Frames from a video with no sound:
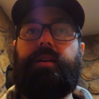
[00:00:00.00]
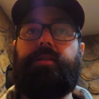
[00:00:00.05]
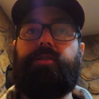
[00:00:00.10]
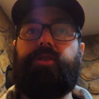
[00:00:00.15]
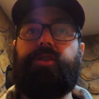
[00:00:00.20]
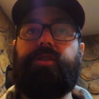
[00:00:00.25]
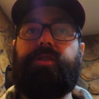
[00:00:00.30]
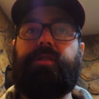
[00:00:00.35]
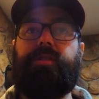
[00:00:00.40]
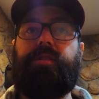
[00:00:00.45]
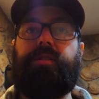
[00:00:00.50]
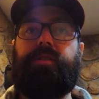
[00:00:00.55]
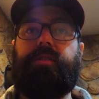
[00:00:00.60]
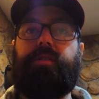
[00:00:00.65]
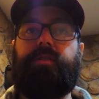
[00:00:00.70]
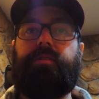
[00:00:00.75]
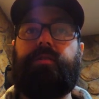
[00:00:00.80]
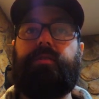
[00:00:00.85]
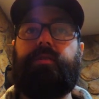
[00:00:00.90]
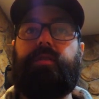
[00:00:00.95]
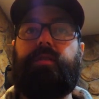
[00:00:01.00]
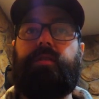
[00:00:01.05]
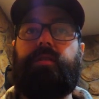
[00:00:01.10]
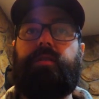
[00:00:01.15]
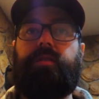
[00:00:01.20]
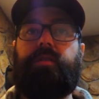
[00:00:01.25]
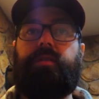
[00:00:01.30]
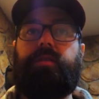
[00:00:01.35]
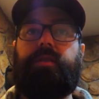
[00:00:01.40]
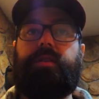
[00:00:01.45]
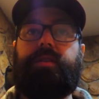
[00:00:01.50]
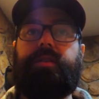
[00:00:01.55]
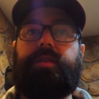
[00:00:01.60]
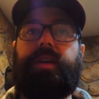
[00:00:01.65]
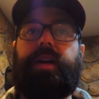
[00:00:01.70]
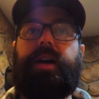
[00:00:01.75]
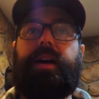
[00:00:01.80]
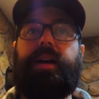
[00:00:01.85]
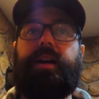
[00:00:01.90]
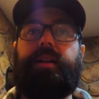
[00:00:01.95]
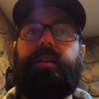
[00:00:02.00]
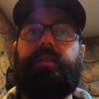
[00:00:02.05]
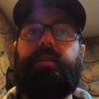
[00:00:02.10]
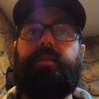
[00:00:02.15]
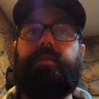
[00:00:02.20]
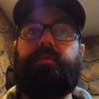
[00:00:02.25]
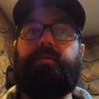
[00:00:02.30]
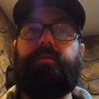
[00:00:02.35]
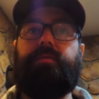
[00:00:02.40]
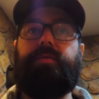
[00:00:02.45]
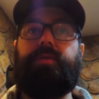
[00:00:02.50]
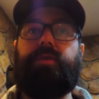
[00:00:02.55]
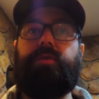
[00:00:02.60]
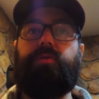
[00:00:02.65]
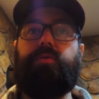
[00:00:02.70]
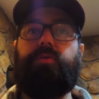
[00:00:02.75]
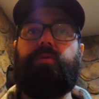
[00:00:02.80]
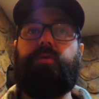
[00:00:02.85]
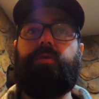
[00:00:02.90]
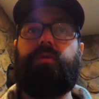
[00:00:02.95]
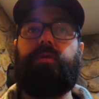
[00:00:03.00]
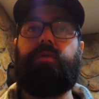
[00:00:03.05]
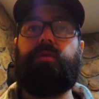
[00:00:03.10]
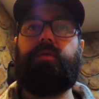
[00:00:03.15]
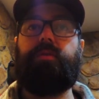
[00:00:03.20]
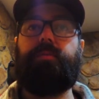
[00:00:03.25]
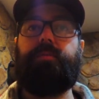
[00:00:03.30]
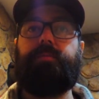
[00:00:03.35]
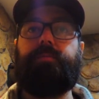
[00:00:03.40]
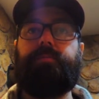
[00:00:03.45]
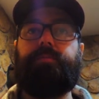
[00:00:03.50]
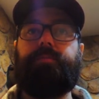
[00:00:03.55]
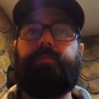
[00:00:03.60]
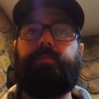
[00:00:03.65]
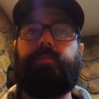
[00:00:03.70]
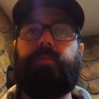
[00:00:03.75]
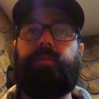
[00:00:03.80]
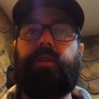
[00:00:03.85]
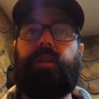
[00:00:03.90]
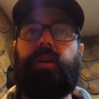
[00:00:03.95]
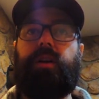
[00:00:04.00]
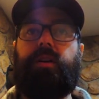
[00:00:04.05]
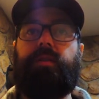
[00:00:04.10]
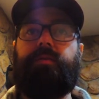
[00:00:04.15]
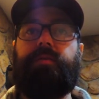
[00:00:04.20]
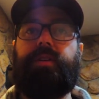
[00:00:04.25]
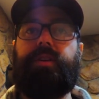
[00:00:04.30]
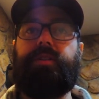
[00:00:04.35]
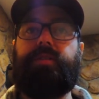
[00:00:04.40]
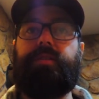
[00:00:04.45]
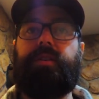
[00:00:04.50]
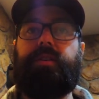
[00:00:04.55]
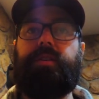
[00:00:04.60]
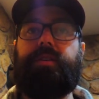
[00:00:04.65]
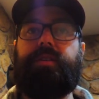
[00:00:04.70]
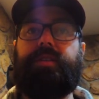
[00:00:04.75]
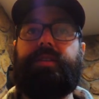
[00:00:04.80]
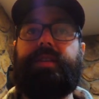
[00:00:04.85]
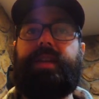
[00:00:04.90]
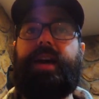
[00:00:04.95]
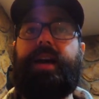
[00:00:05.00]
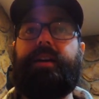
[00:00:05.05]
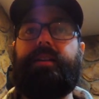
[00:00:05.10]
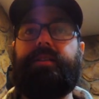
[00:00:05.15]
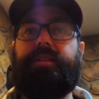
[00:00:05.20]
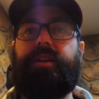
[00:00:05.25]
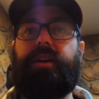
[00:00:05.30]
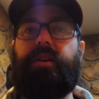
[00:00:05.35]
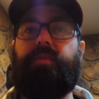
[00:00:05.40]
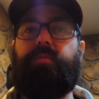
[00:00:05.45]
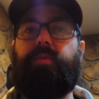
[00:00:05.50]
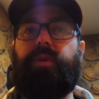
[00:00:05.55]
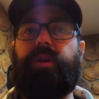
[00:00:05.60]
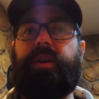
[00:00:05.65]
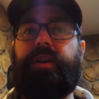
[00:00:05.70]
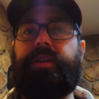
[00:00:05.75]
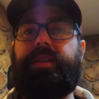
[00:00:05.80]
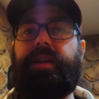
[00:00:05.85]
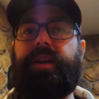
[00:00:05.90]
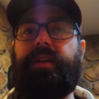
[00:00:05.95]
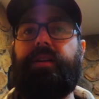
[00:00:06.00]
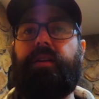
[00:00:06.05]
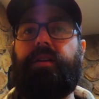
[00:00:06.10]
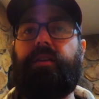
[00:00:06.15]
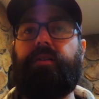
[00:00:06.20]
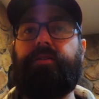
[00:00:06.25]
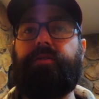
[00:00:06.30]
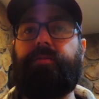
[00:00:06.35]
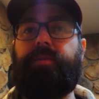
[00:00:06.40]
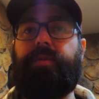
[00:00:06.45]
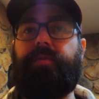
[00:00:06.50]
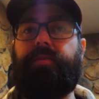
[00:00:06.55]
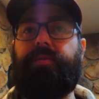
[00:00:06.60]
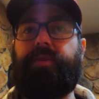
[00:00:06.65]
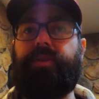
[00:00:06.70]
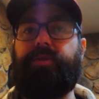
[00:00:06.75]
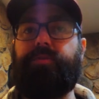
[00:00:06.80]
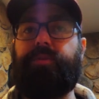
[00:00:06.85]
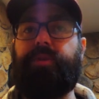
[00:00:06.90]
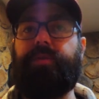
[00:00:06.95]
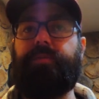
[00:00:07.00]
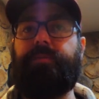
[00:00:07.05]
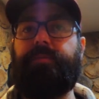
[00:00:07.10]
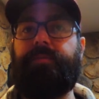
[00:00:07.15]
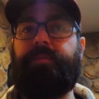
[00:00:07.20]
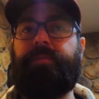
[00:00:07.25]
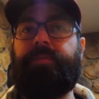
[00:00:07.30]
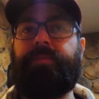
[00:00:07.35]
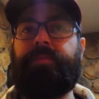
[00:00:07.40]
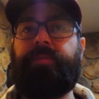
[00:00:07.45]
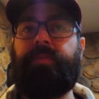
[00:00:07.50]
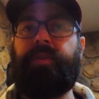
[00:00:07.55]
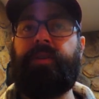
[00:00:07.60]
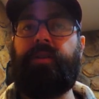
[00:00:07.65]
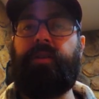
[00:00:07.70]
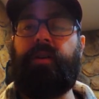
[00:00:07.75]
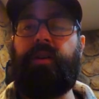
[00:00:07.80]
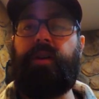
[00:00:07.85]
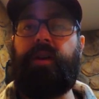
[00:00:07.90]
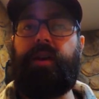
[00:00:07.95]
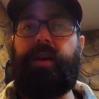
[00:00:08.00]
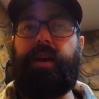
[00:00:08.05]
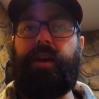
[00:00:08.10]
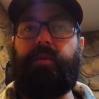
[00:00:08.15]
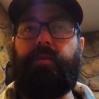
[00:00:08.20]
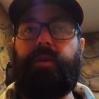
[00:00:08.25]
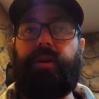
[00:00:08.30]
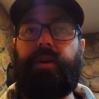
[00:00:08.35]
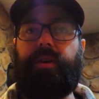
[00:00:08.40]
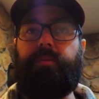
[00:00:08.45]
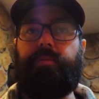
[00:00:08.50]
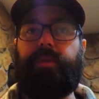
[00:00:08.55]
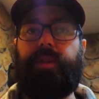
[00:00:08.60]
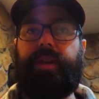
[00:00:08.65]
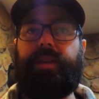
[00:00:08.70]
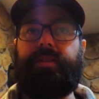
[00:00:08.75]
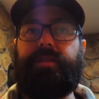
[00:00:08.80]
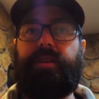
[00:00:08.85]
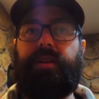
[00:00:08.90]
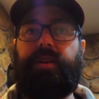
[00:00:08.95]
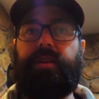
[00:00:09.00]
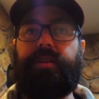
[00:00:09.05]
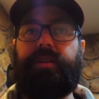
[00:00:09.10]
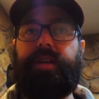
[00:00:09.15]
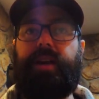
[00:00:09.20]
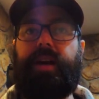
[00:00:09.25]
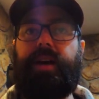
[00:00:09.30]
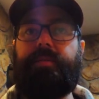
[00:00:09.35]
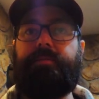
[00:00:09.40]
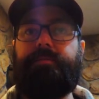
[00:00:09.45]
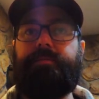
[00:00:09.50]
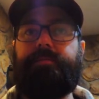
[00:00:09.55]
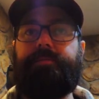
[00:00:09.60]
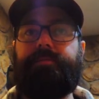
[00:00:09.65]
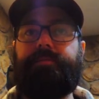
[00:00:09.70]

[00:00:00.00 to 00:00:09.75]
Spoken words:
Just a little side view of this stacked cup. We're going to take our Ultimate Frisbee and we're going to place it on top,